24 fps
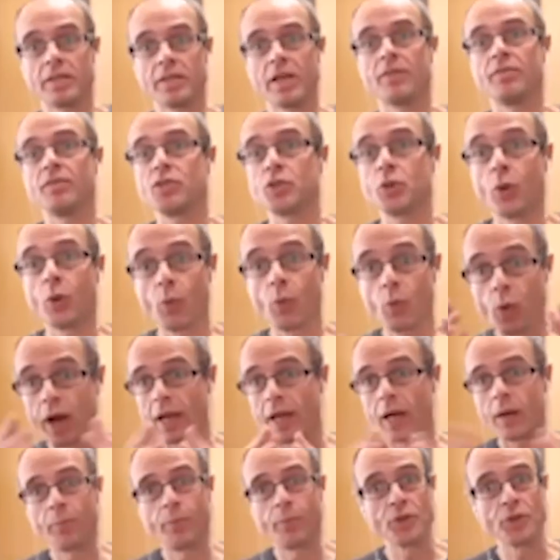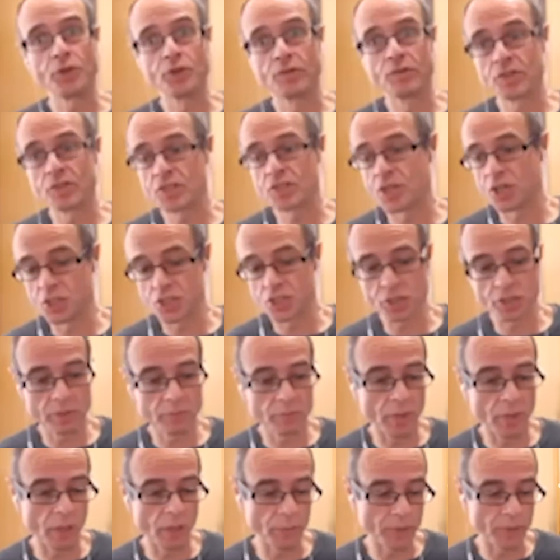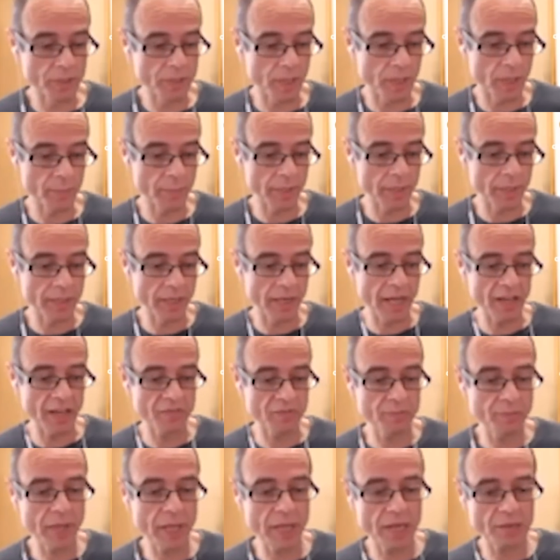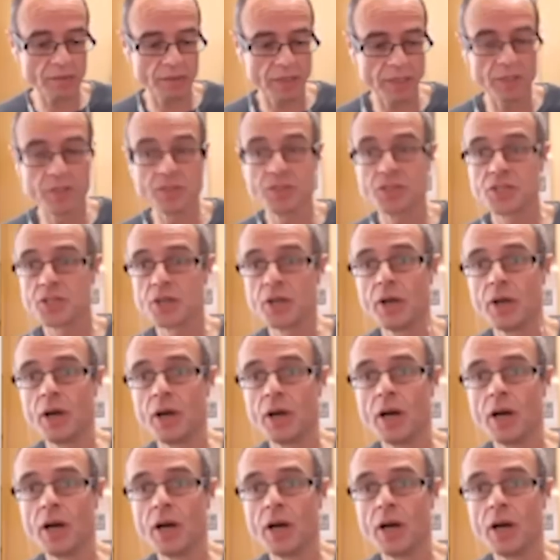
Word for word: Dave, is you're well up on your research at the moment. I mean, I have periods.